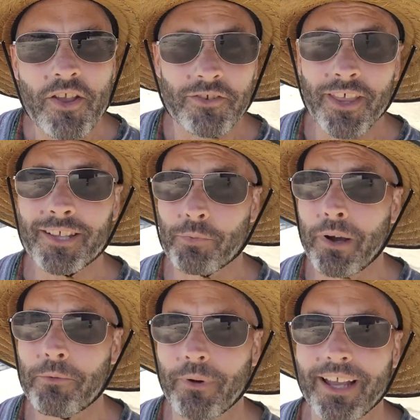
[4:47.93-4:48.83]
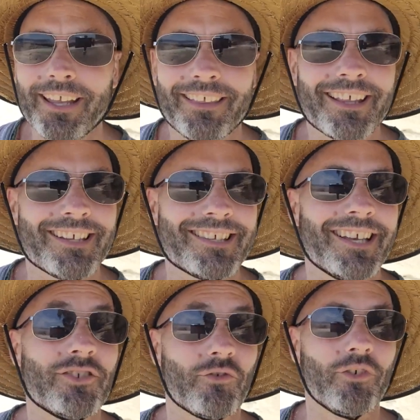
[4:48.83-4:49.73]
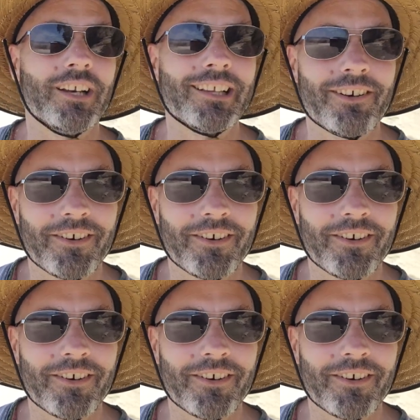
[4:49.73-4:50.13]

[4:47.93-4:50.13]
So that's one way that the sun's really,